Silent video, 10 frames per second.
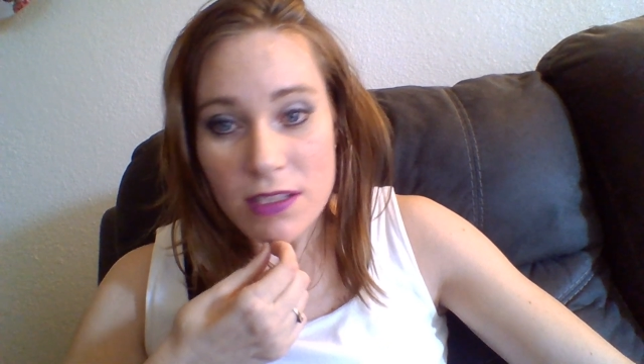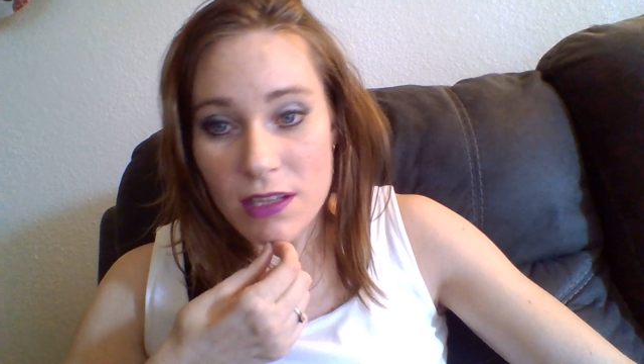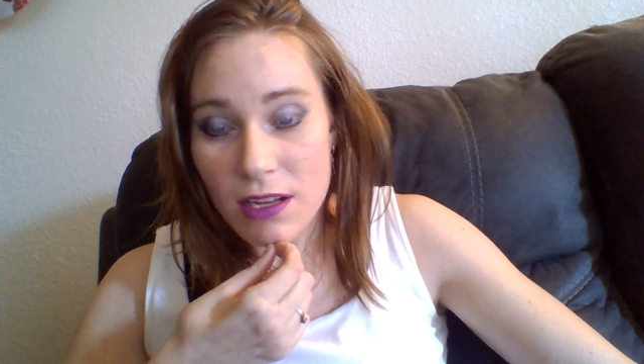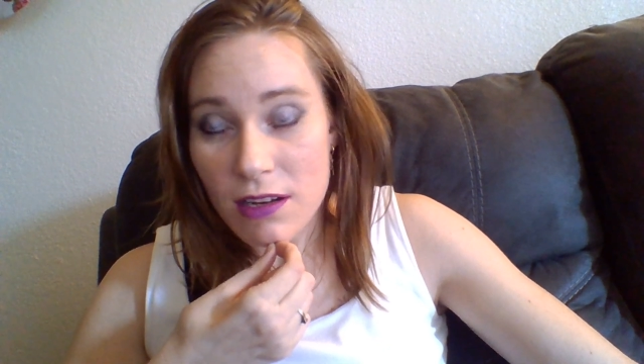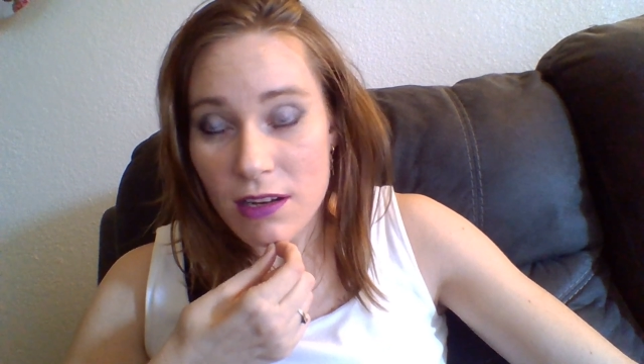
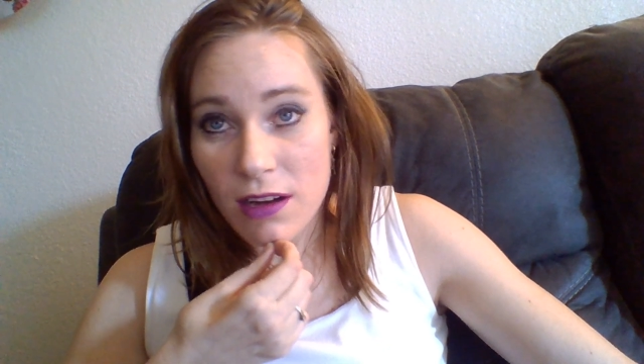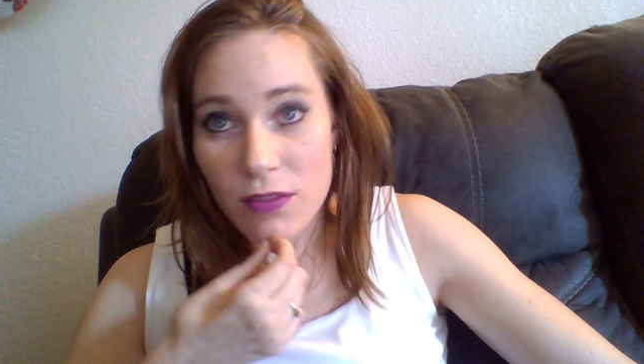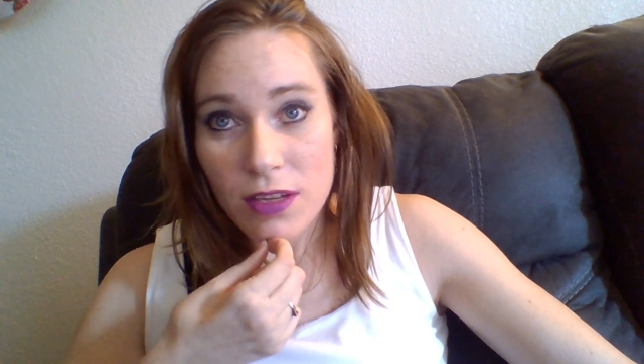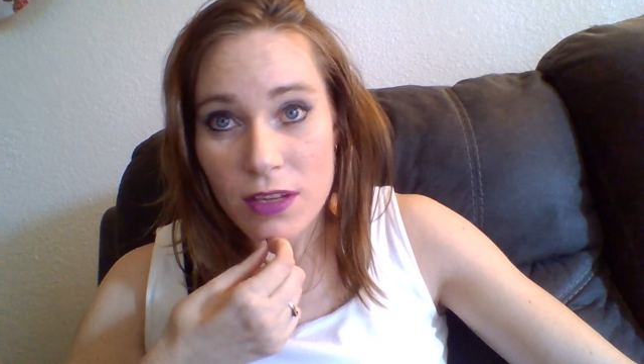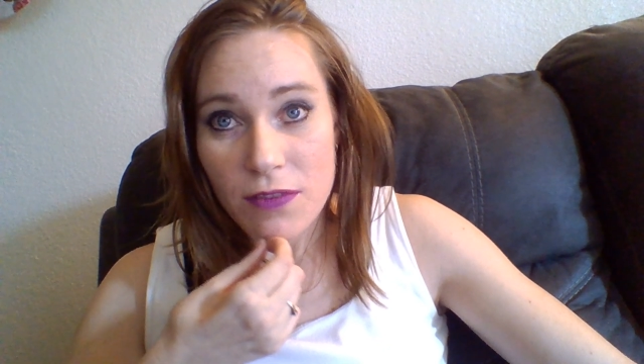not
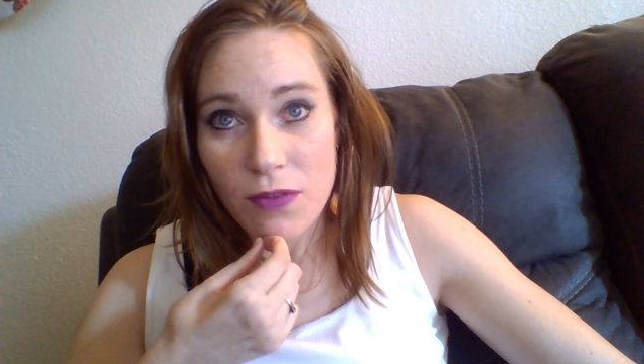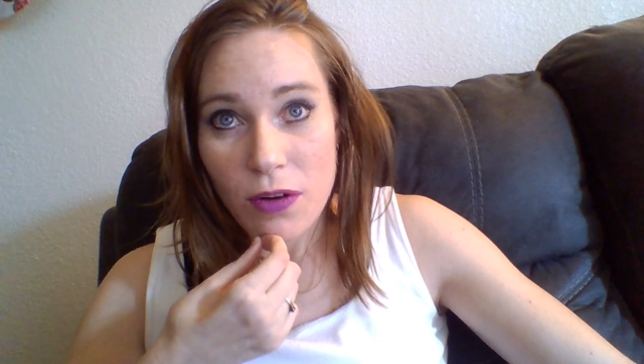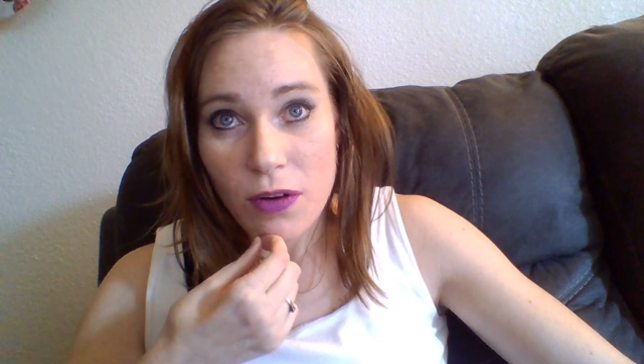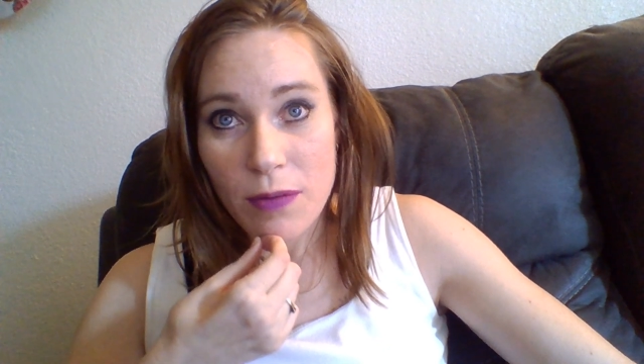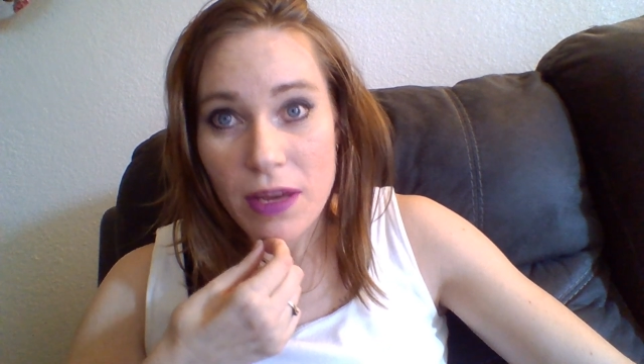only
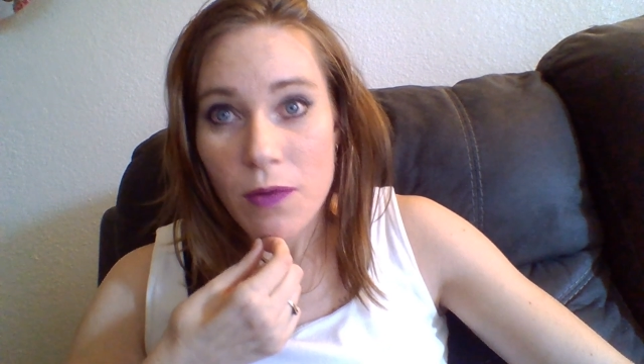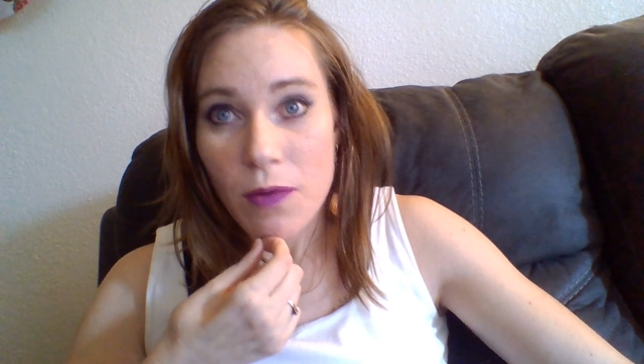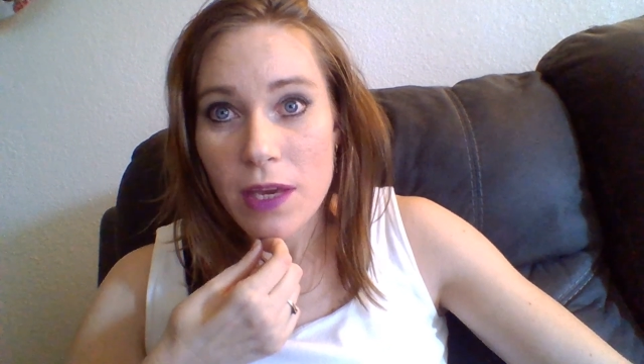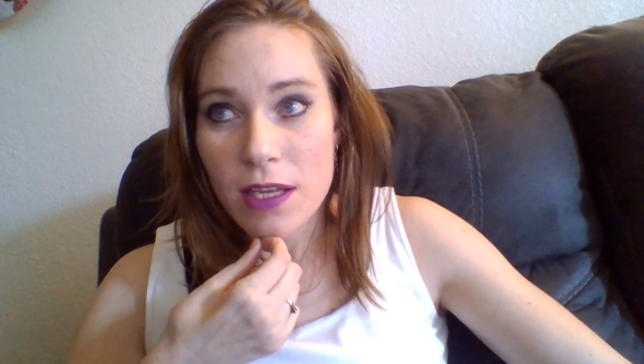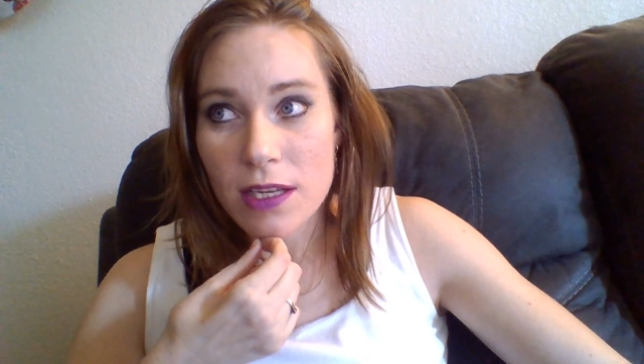for my
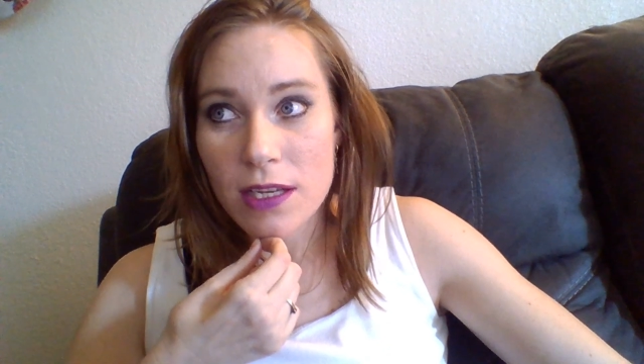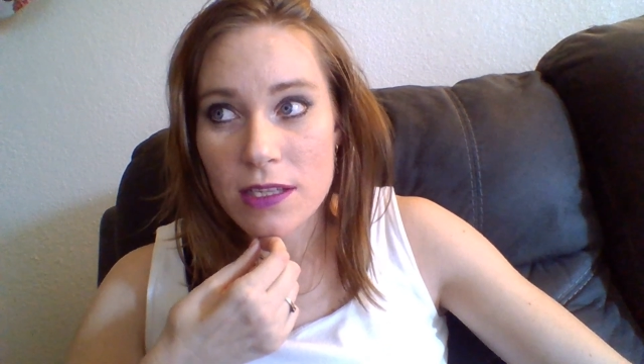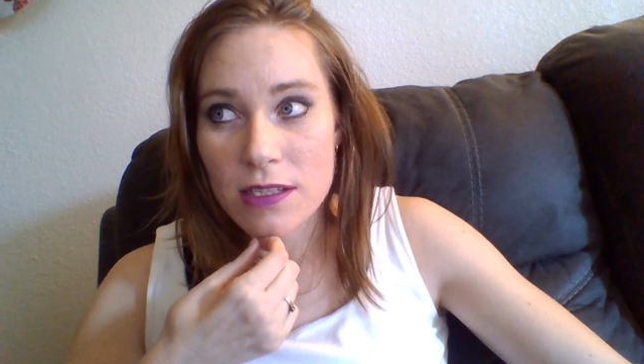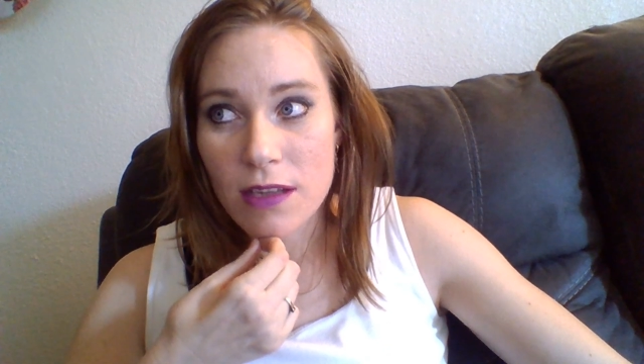weakness